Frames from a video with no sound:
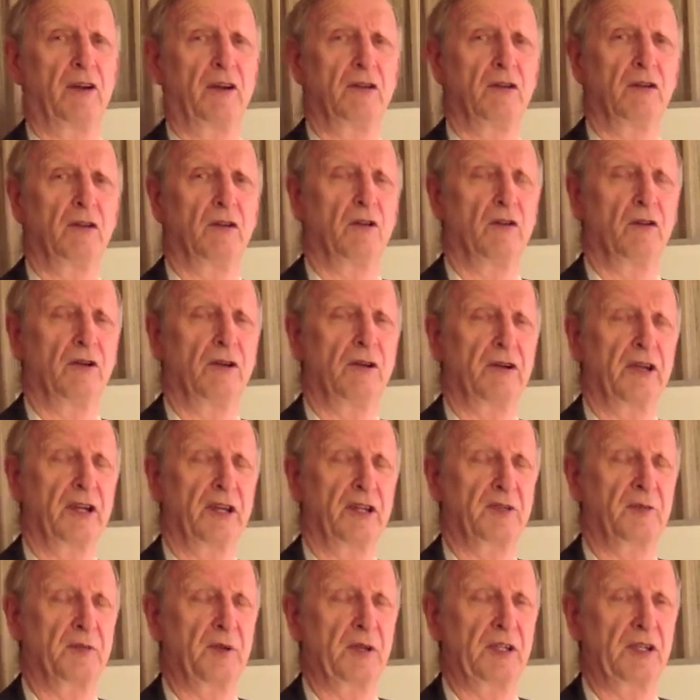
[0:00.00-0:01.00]
you lower your
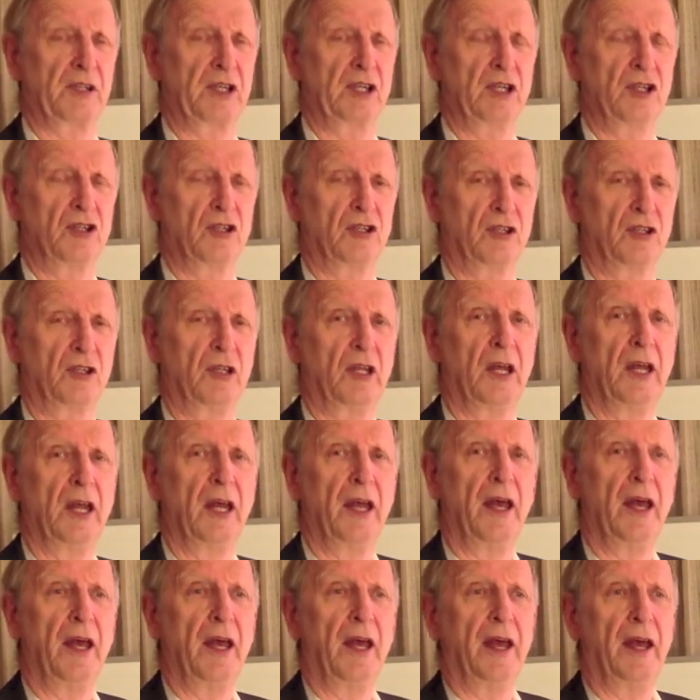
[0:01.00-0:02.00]
expectation.
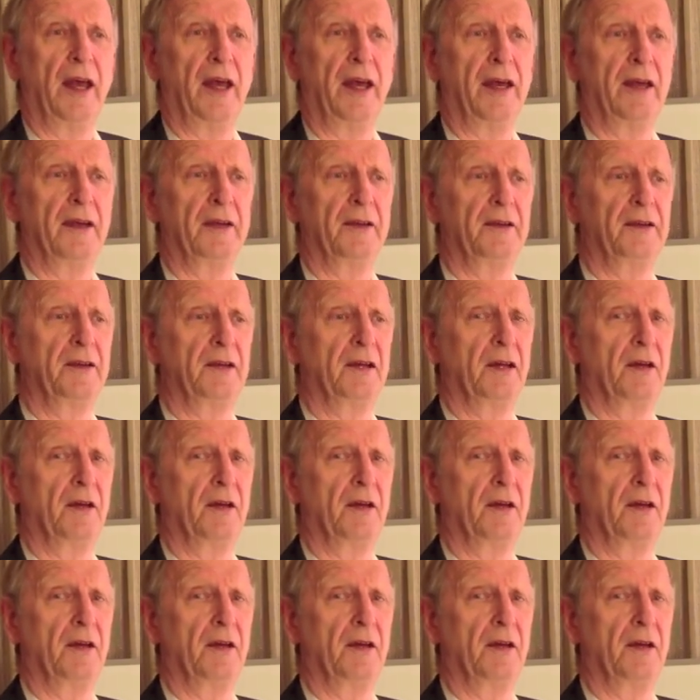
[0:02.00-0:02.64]
And